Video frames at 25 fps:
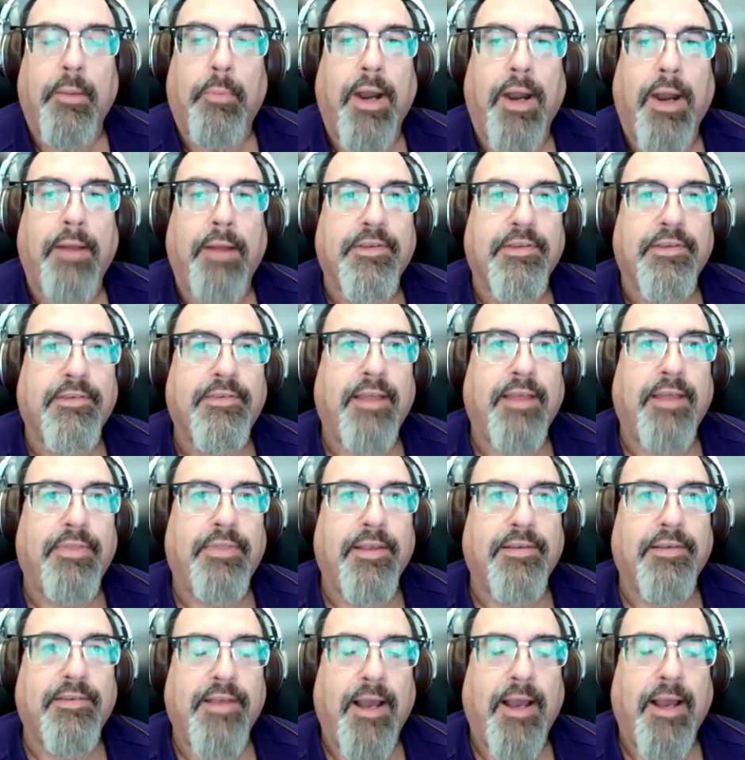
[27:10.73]
Braves have set
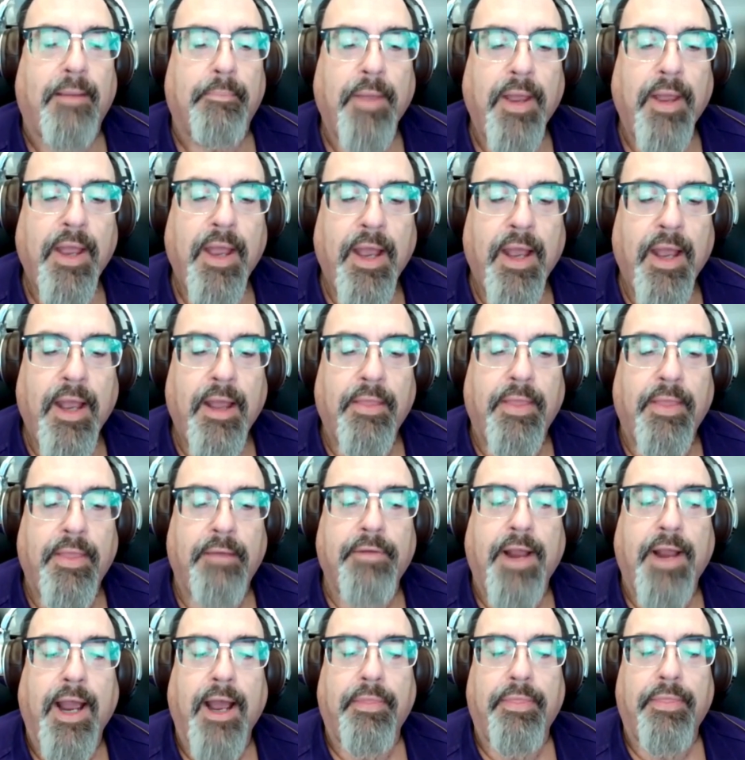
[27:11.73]
this up,
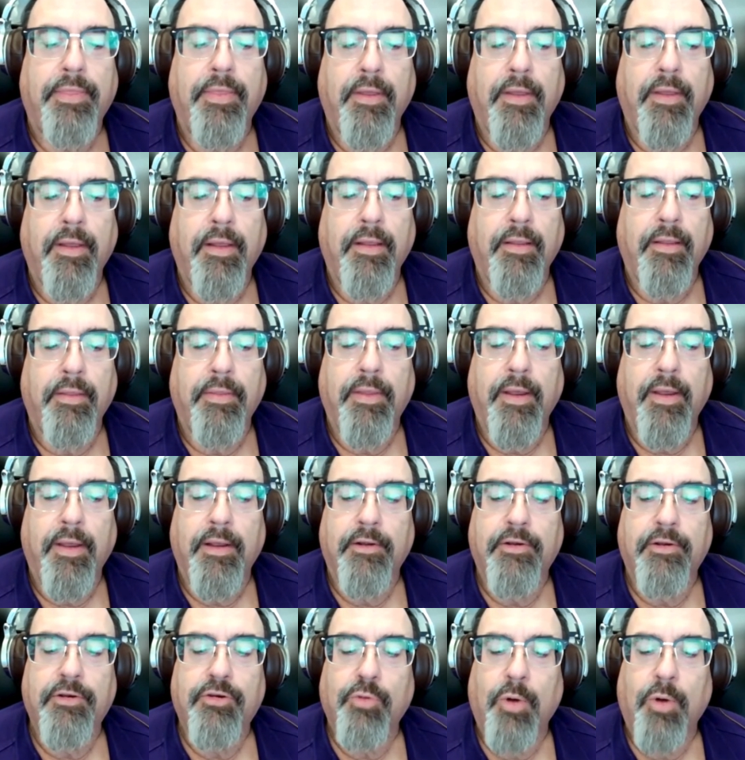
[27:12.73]
they've got the
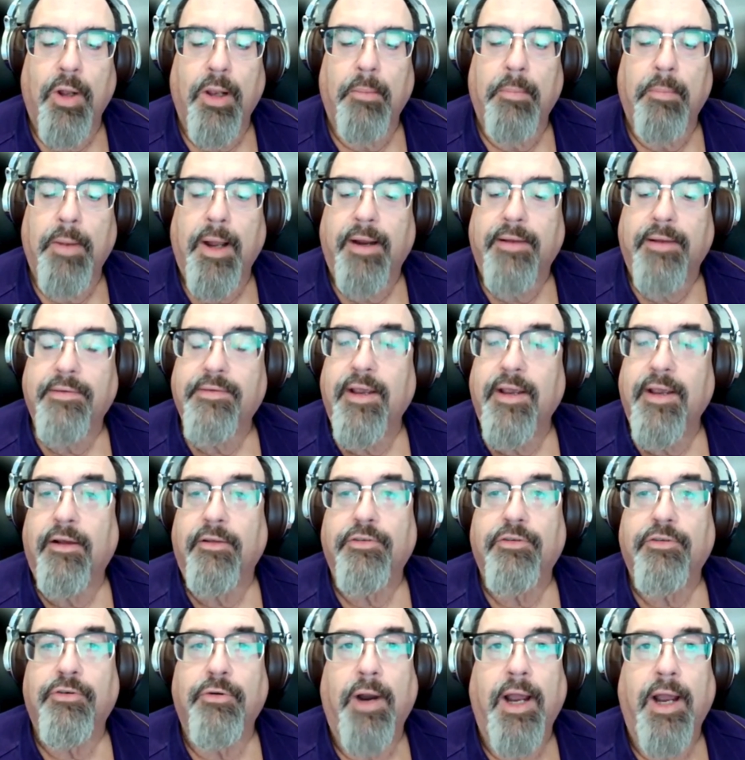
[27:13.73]
Schwellenbach Sale
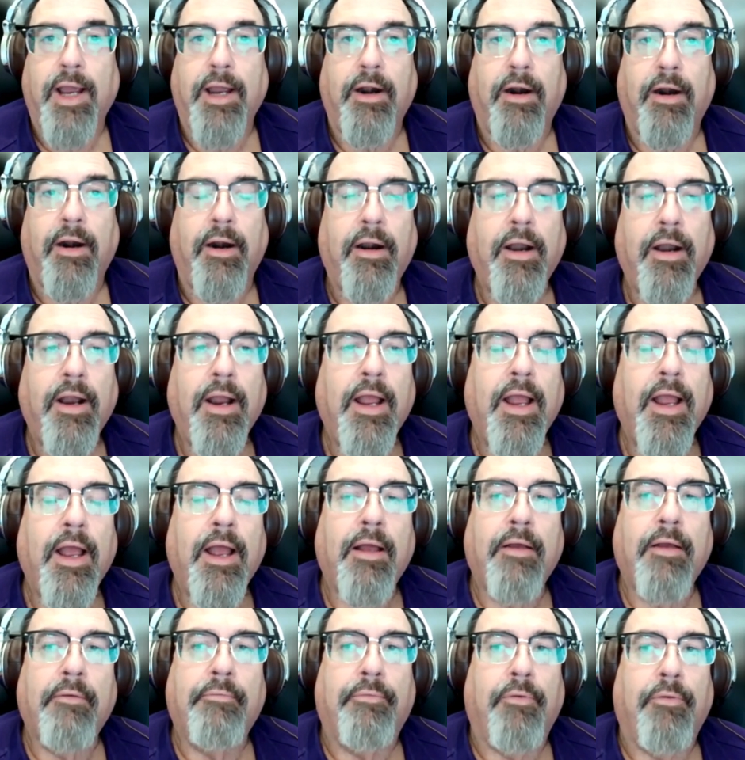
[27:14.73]
Strider
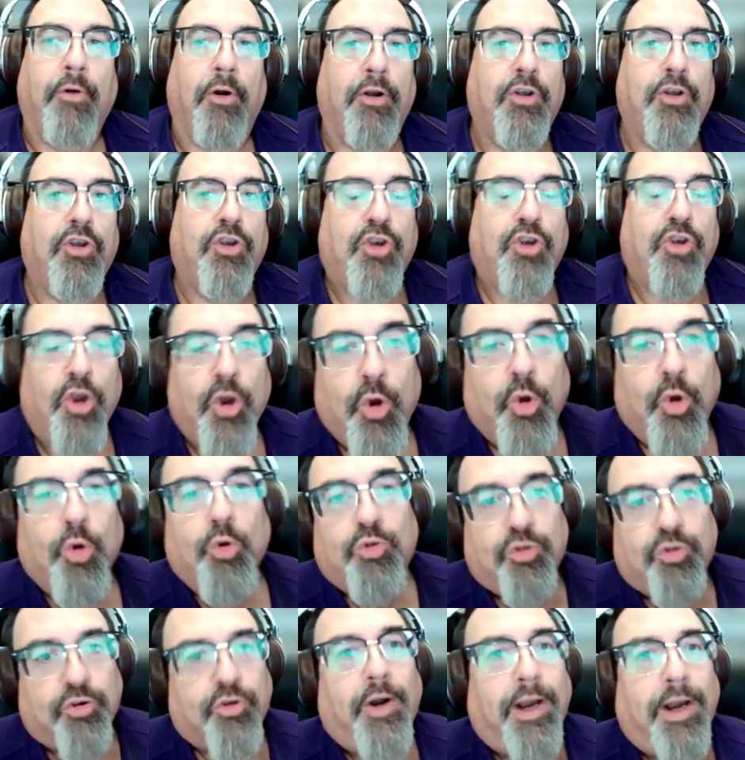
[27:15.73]
for 2
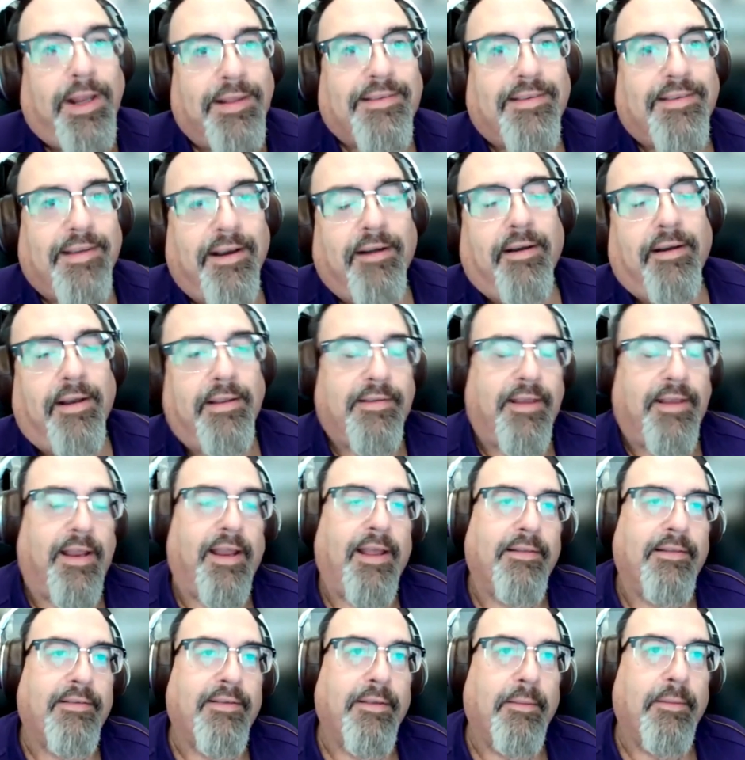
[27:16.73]
straight series
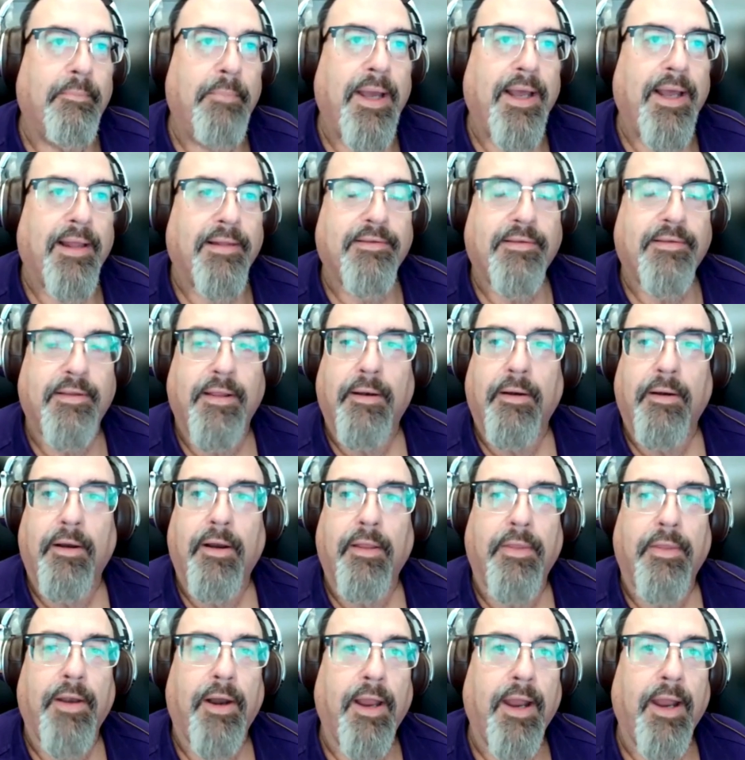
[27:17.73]
against the Mets. They're
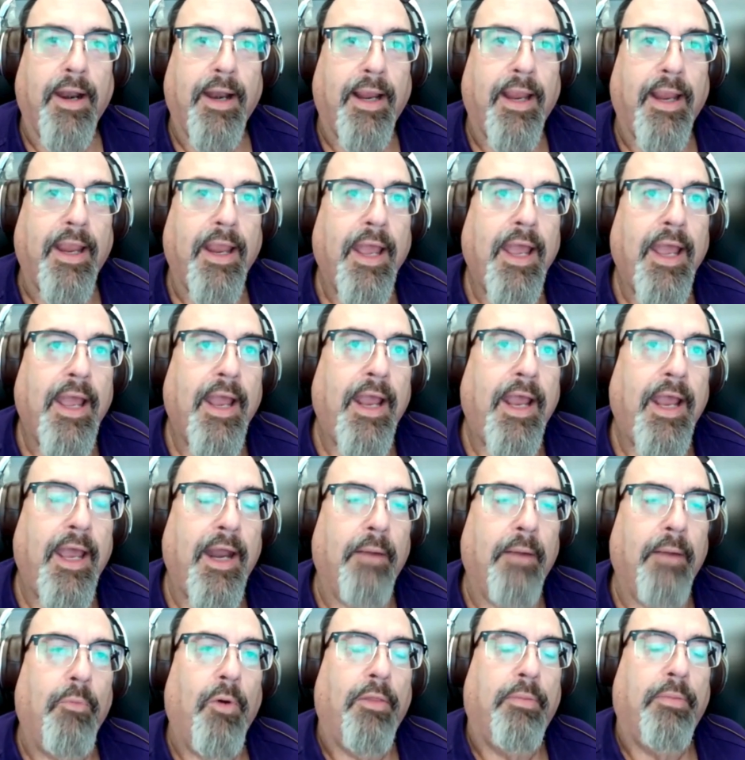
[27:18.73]
going to hit
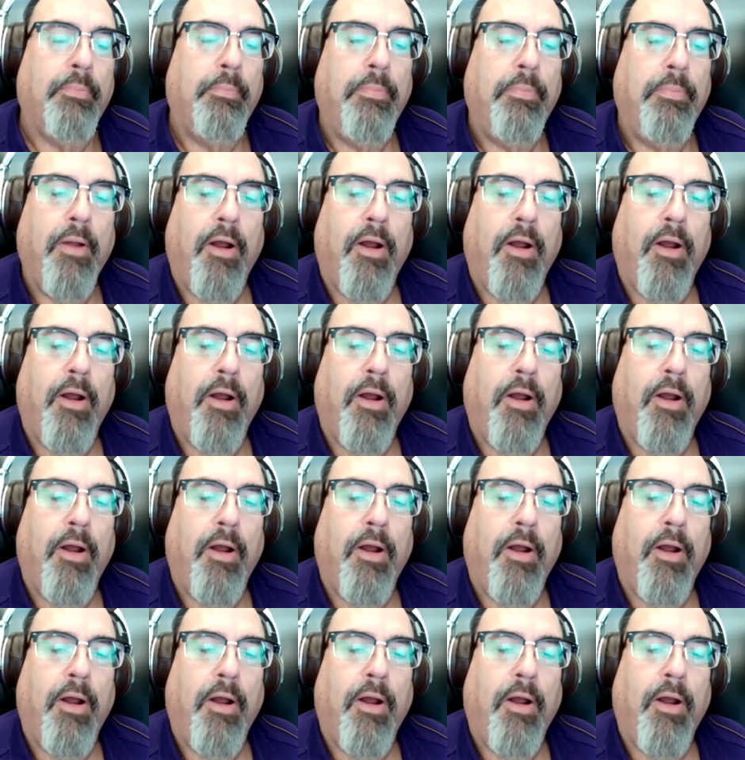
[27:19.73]
them with